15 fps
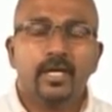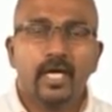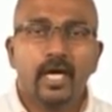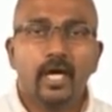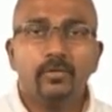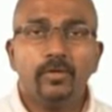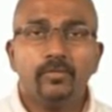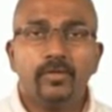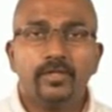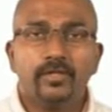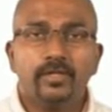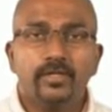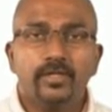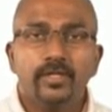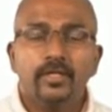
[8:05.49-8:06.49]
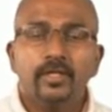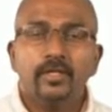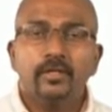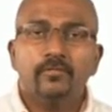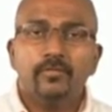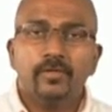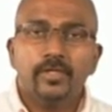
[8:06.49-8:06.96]
However,
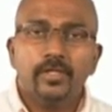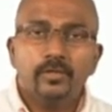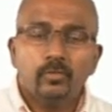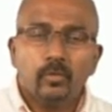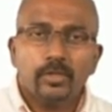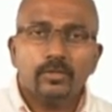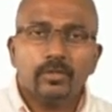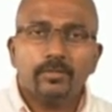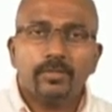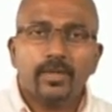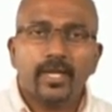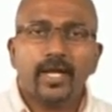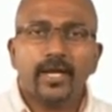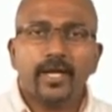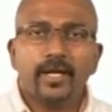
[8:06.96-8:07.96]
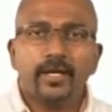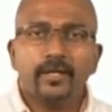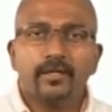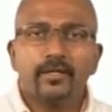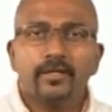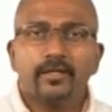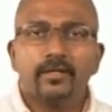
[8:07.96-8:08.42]
when you want to apply
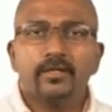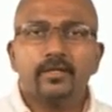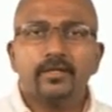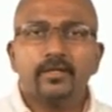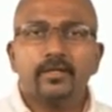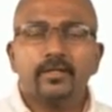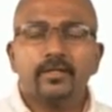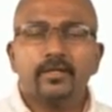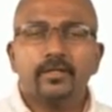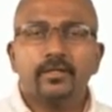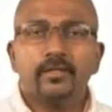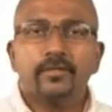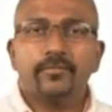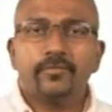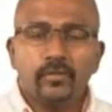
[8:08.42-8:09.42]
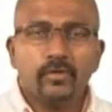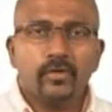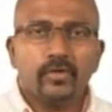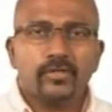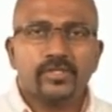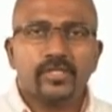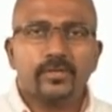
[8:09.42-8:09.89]
the flow
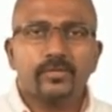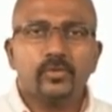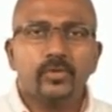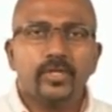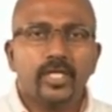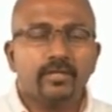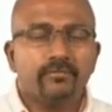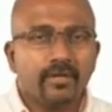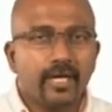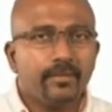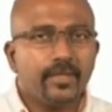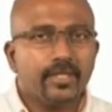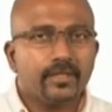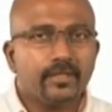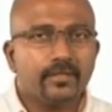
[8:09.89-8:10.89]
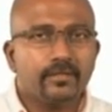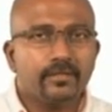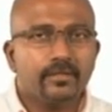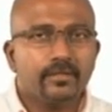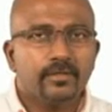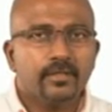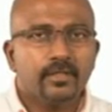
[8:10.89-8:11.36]
concept to an environment
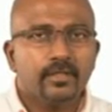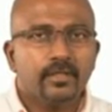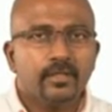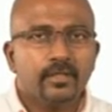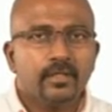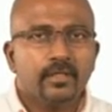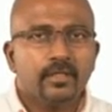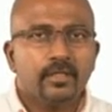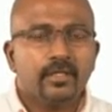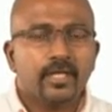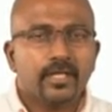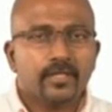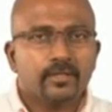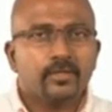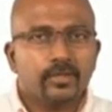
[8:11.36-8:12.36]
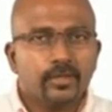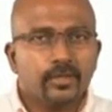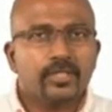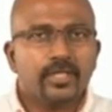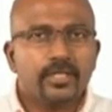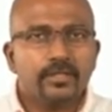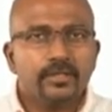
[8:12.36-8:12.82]
like
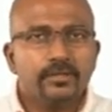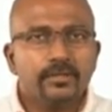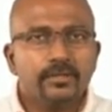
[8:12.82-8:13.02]
Toyota,